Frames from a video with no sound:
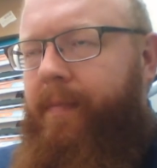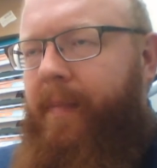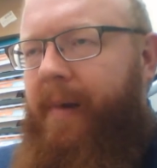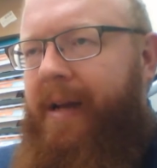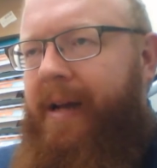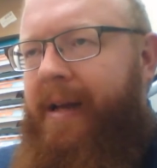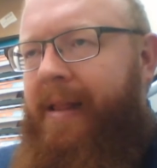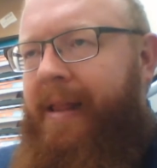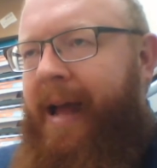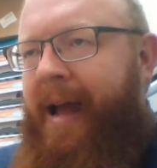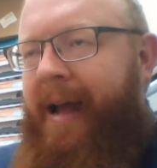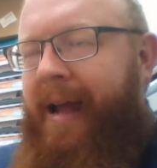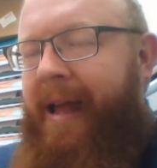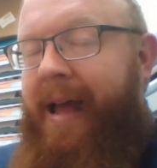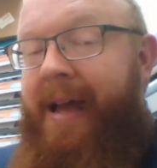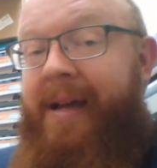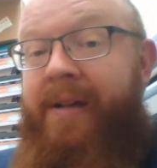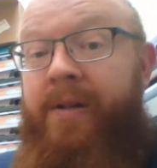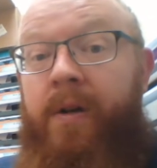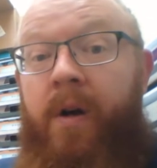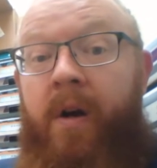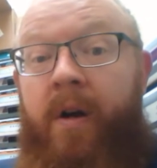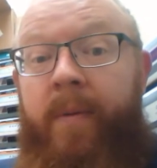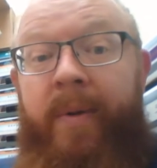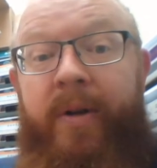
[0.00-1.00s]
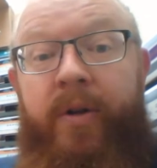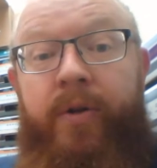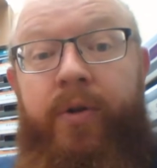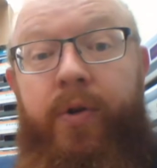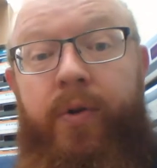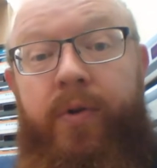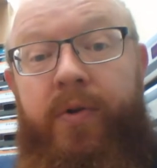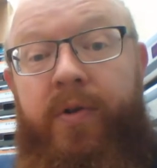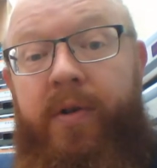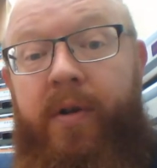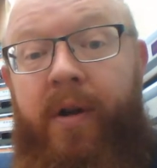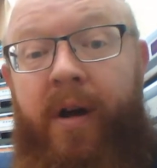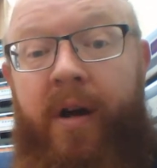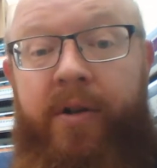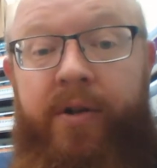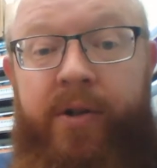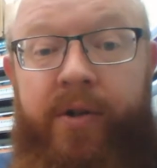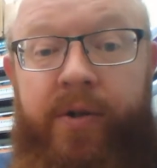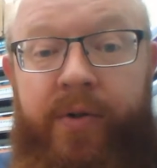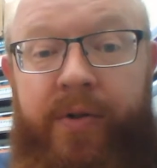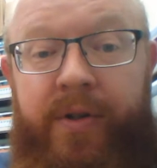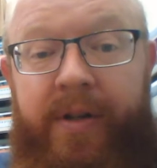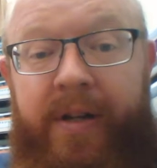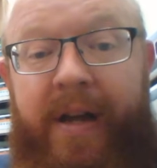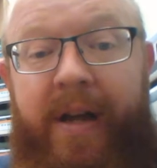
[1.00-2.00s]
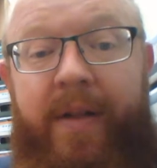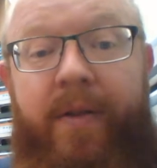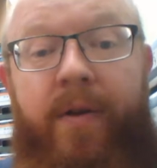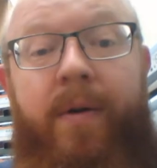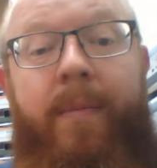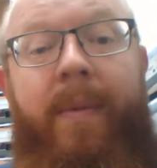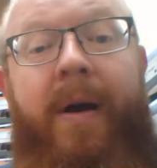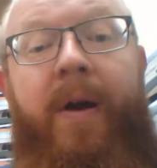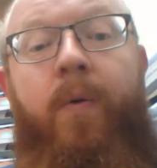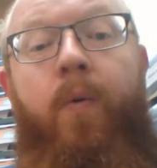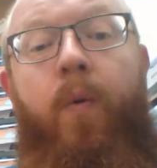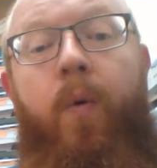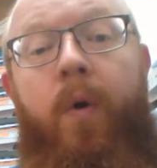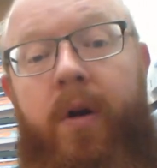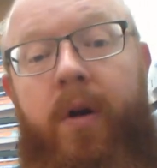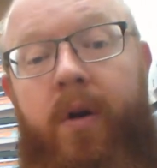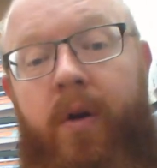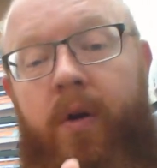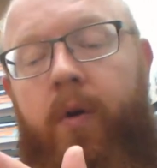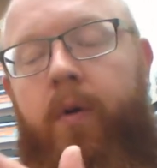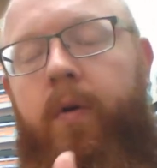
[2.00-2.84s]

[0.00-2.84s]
in that case talking about Jews and non-Jews, together to make one new